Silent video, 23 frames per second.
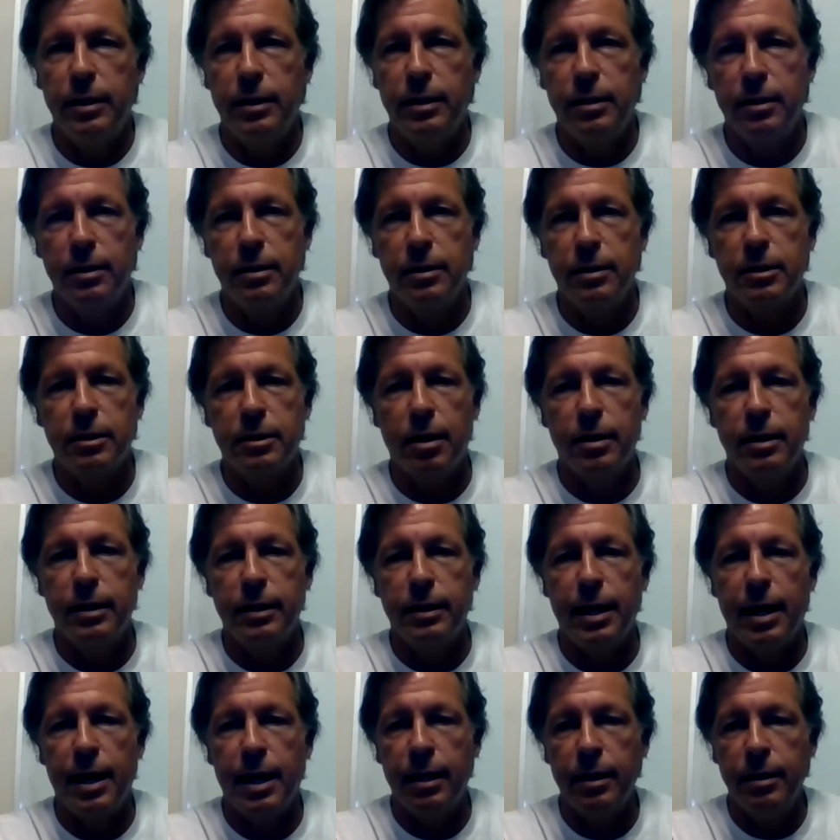the study
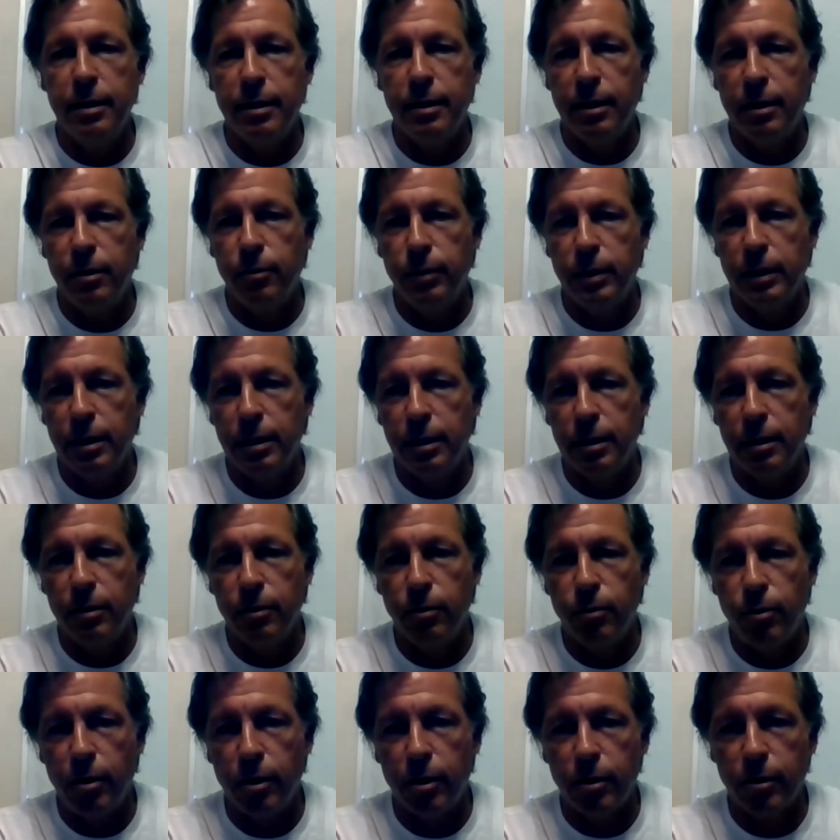guide and we can
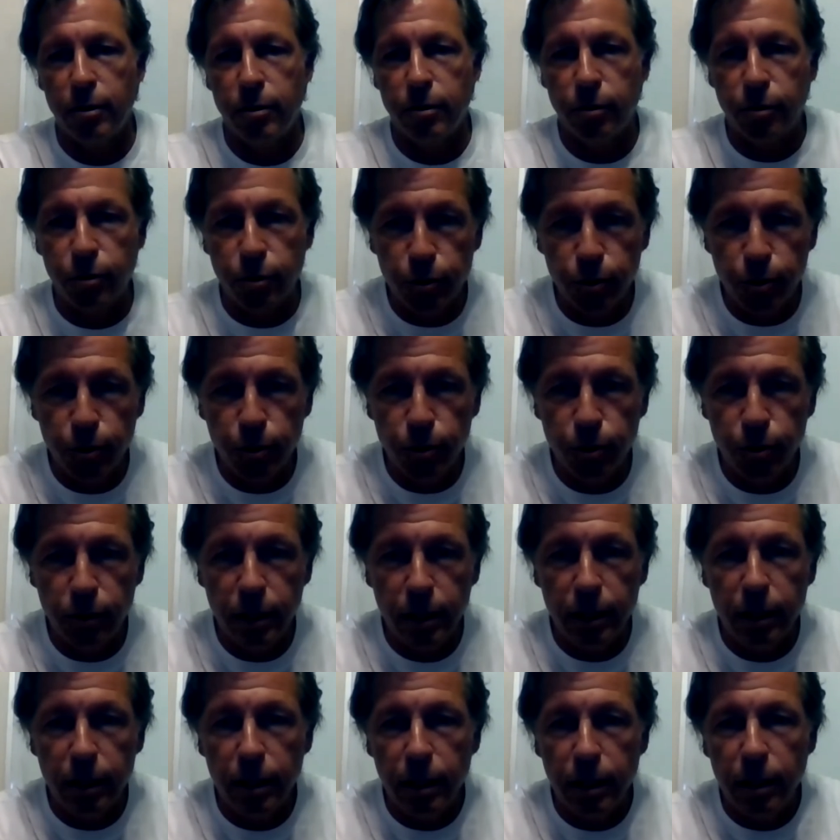walk through
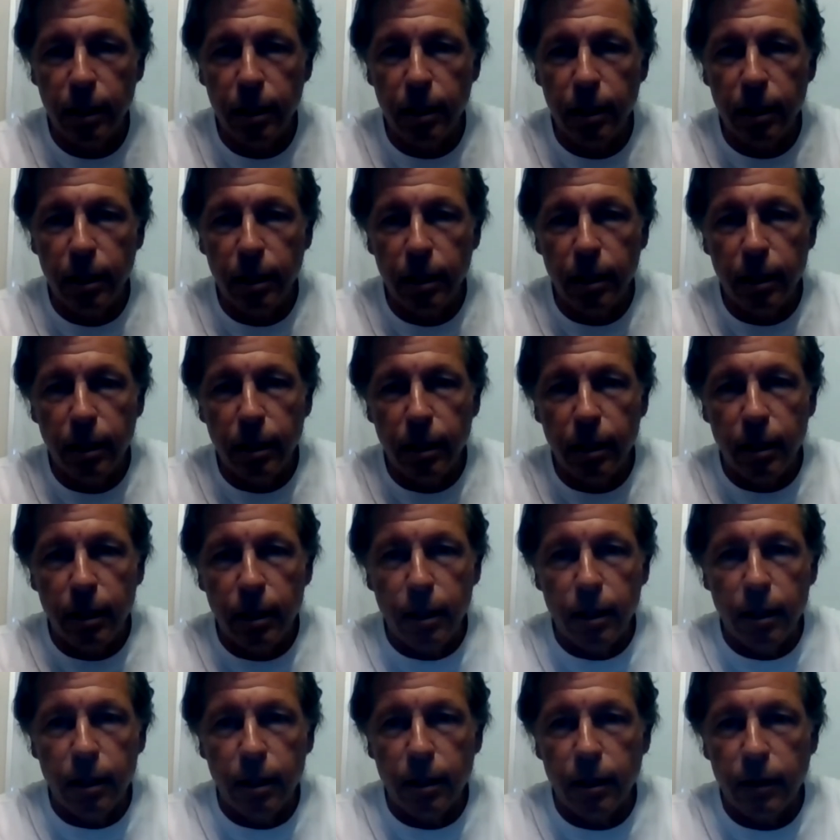
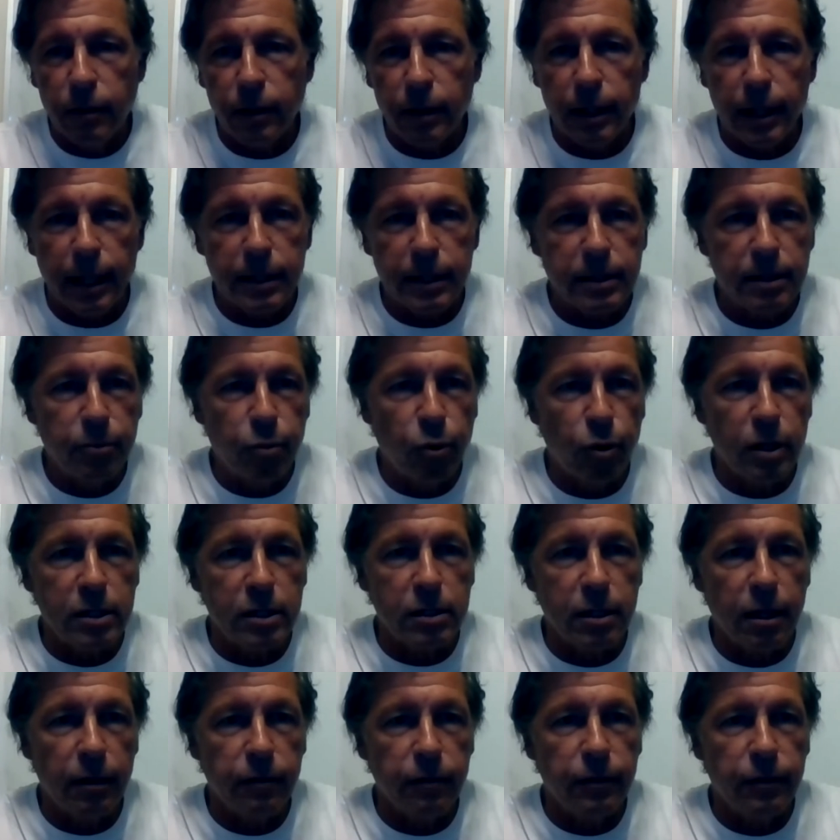the next important
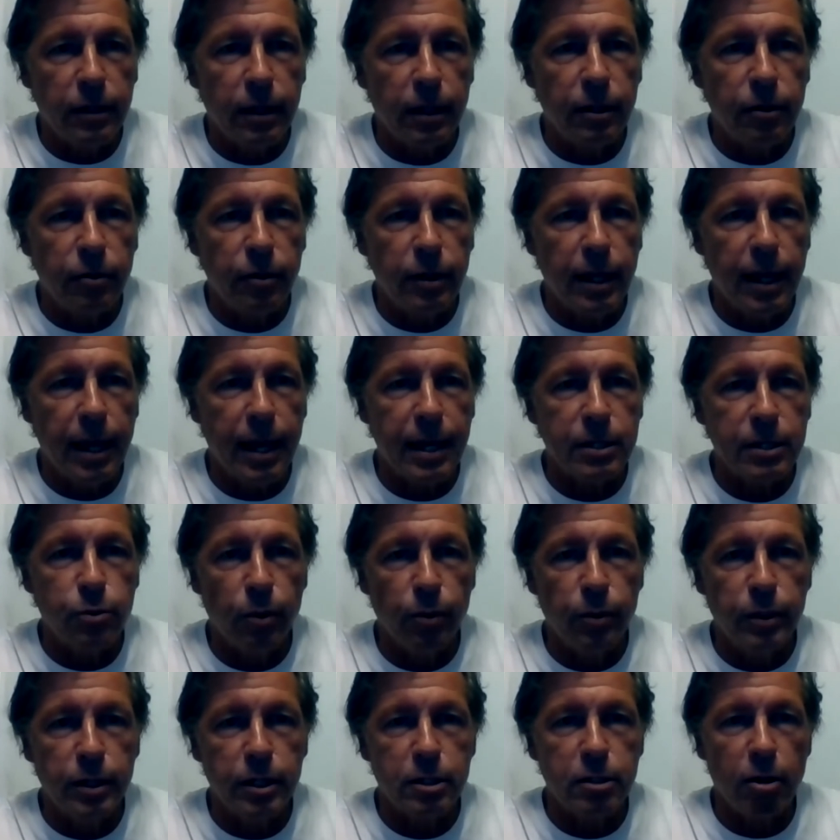stuff and rehash
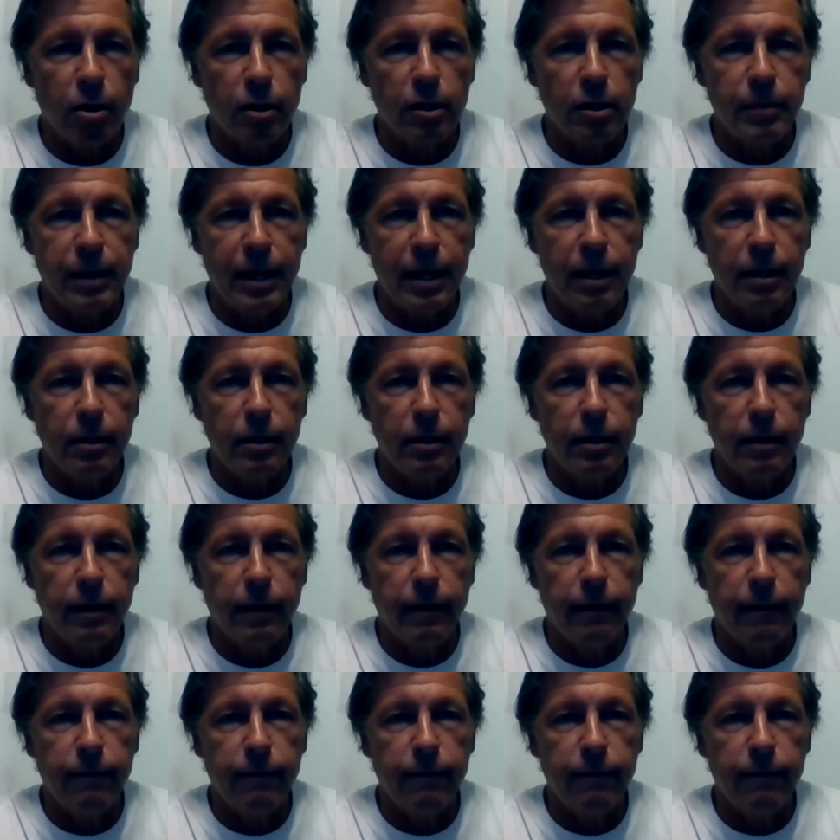what we just talked about.